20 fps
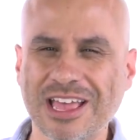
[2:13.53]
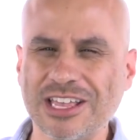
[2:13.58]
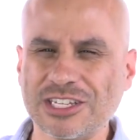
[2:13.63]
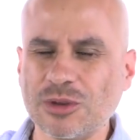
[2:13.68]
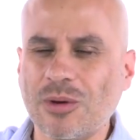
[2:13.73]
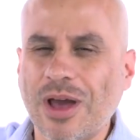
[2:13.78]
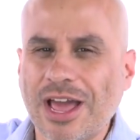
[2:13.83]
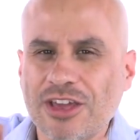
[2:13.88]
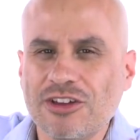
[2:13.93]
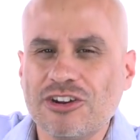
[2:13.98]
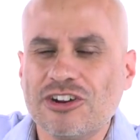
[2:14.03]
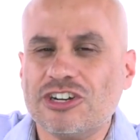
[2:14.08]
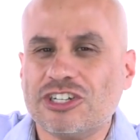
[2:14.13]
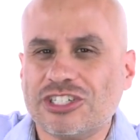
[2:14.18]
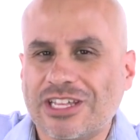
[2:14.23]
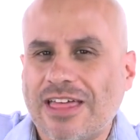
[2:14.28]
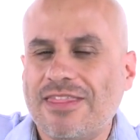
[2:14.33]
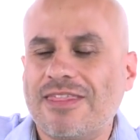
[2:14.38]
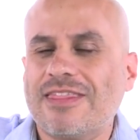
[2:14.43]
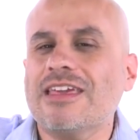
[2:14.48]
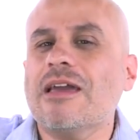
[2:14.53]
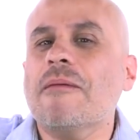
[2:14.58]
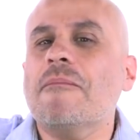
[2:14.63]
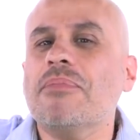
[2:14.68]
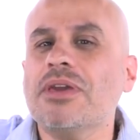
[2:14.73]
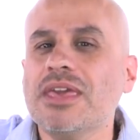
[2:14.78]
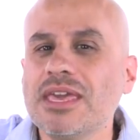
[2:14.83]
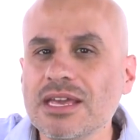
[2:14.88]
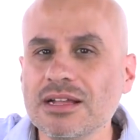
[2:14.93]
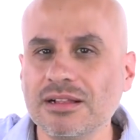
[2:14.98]
So I understand the
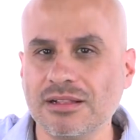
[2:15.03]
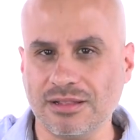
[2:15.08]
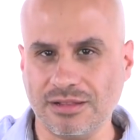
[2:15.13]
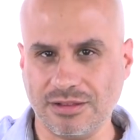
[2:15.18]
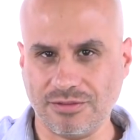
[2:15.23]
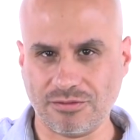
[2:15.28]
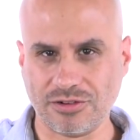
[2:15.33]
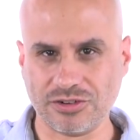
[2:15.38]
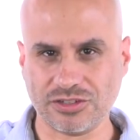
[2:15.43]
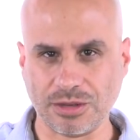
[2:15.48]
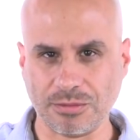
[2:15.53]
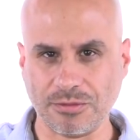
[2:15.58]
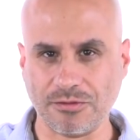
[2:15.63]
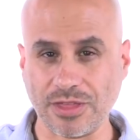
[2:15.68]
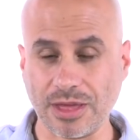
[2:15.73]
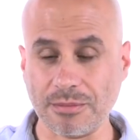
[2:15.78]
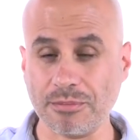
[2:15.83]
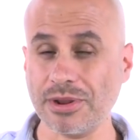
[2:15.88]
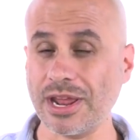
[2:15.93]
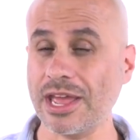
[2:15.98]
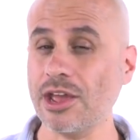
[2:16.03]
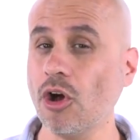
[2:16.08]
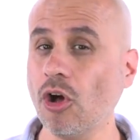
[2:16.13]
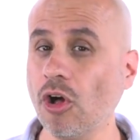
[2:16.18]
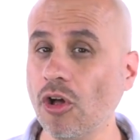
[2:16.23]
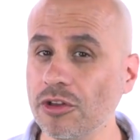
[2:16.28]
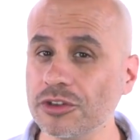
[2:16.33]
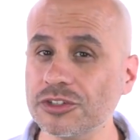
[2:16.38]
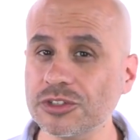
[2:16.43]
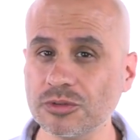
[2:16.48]
appeal for some of that, but I
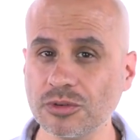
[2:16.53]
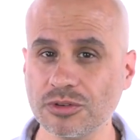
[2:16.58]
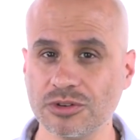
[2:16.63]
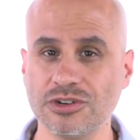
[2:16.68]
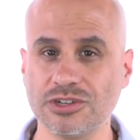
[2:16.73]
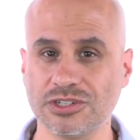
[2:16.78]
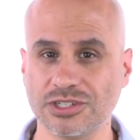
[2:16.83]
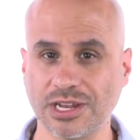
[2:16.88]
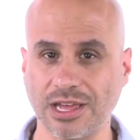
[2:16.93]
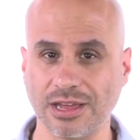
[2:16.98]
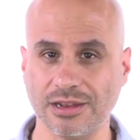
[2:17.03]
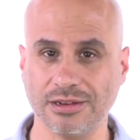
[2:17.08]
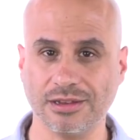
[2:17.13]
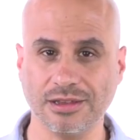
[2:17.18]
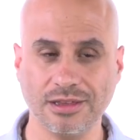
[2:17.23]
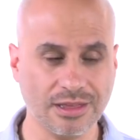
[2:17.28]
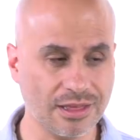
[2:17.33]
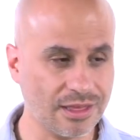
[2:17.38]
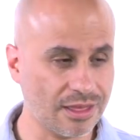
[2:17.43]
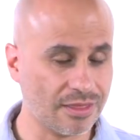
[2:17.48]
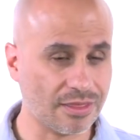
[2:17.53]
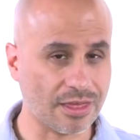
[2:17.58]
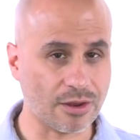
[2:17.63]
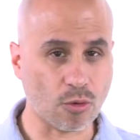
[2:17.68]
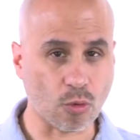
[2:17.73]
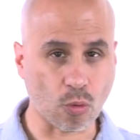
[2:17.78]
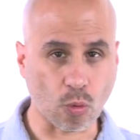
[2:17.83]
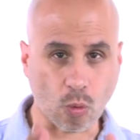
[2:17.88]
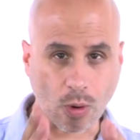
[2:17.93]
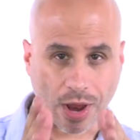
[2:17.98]
also understand
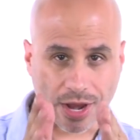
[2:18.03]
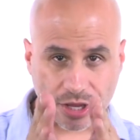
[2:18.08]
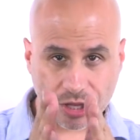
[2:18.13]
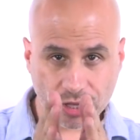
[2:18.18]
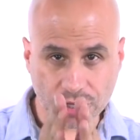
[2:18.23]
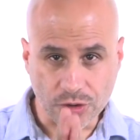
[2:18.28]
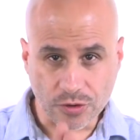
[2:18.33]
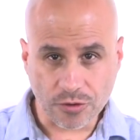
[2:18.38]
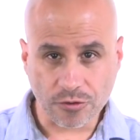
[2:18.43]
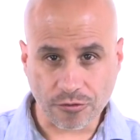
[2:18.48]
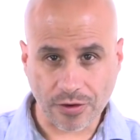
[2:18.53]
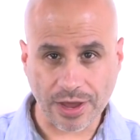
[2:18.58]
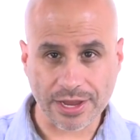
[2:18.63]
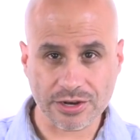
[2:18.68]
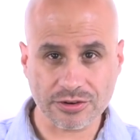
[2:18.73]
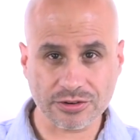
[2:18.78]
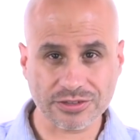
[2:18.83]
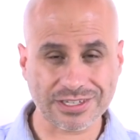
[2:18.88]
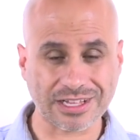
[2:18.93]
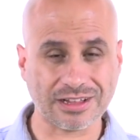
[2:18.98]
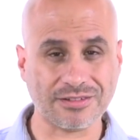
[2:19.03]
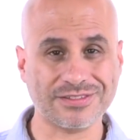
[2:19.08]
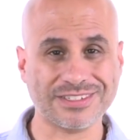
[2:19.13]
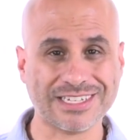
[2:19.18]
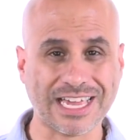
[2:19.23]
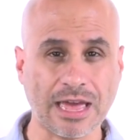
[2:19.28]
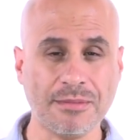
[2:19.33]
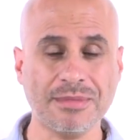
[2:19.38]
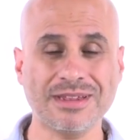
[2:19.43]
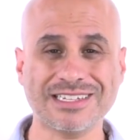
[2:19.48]
that when you find yourself
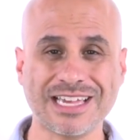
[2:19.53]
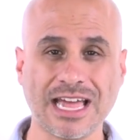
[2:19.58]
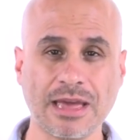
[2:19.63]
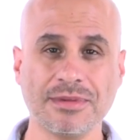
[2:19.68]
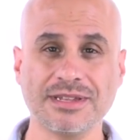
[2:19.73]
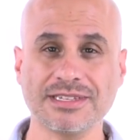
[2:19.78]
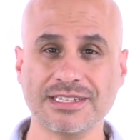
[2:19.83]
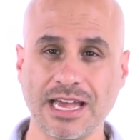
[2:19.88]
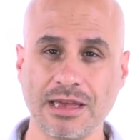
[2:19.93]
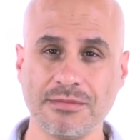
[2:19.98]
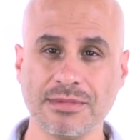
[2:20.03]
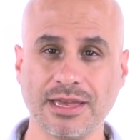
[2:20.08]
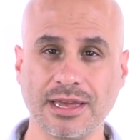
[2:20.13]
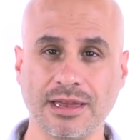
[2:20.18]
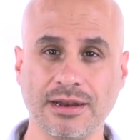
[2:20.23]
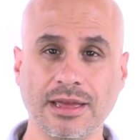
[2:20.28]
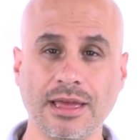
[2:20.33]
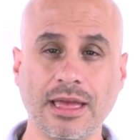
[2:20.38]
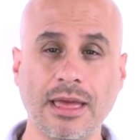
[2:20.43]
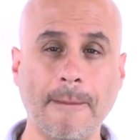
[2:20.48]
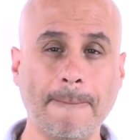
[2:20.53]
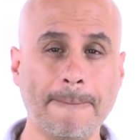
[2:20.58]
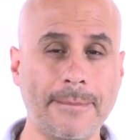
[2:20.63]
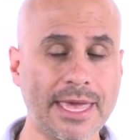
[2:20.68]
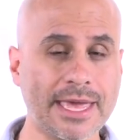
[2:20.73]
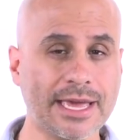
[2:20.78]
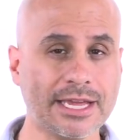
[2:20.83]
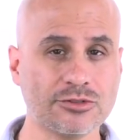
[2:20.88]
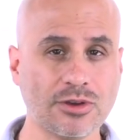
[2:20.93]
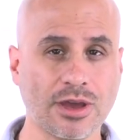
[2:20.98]
time and time and time again
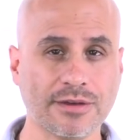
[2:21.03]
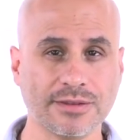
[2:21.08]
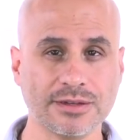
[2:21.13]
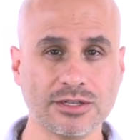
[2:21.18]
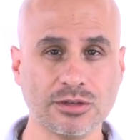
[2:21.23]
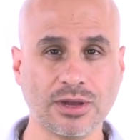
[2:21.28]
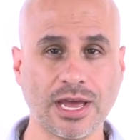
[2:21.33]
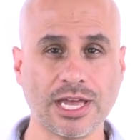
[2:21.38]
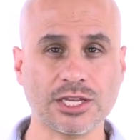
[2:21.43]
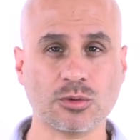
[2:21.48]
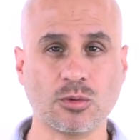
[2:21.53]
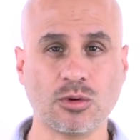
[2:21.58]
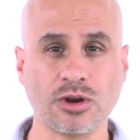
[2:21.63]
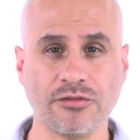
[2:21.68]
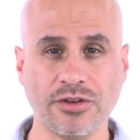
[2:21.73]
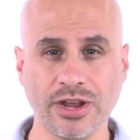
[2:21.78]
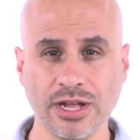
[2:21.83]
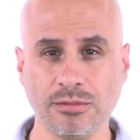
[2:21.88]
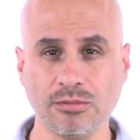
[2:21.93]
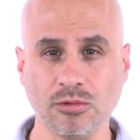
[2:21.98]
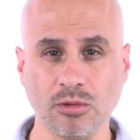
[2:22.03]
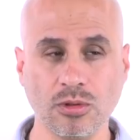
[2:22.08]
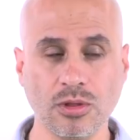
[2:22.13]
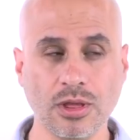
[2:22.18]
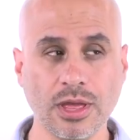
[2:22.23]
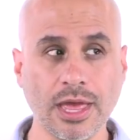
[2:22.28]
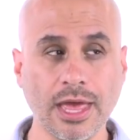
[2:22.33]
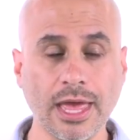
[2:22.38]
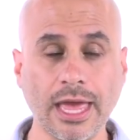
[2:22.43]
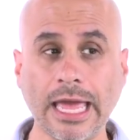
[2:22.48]
being attracted to guys who aren't available,
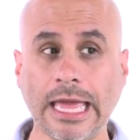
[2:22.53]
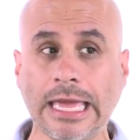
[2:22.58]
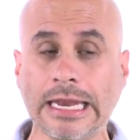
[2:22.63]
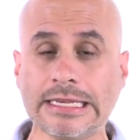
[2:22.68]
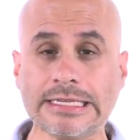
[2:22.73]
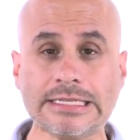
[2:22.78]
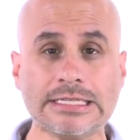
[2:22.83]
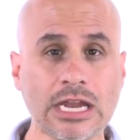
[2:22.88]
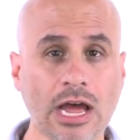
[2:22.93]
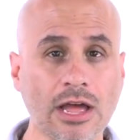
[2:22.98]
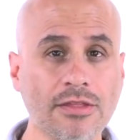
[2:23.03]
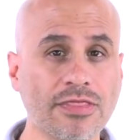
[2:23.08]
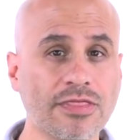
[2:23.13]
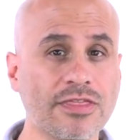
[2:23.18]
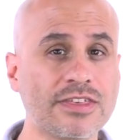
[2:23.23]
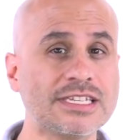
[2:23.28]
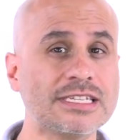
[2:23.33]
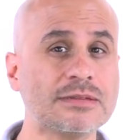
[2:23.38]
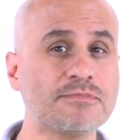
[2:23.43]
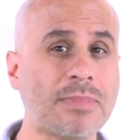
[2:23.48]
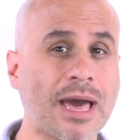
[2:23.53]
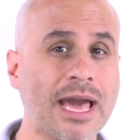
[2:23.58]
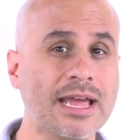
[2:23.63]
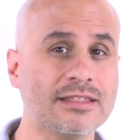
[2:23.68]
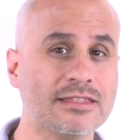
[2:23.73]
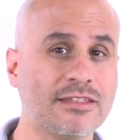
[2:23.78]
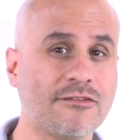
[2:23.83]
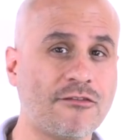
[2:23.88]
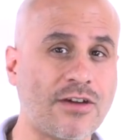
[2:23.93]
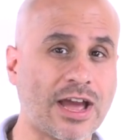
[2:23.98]
it is not
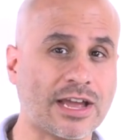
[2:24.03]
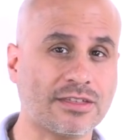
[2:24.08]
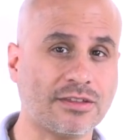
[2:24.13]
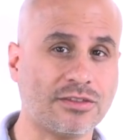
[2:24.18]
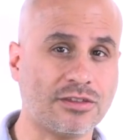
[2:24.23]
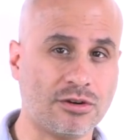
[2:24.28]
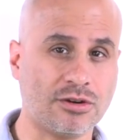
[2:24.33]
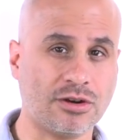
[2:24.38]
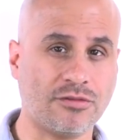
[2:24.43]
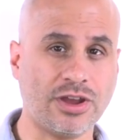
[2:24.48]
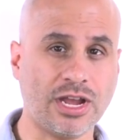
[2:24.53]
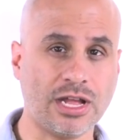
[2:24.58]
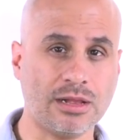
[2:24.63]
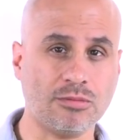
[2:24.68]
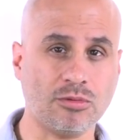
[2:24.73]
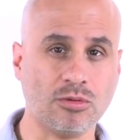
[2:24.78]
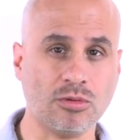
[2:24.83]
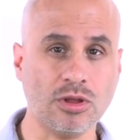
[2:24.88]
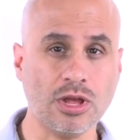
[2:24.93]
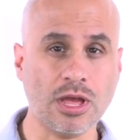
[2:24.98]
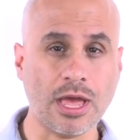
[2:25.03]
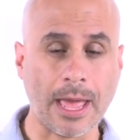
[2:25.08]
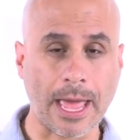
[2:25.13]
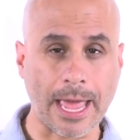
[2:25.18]
despite the fact that they're unavailable.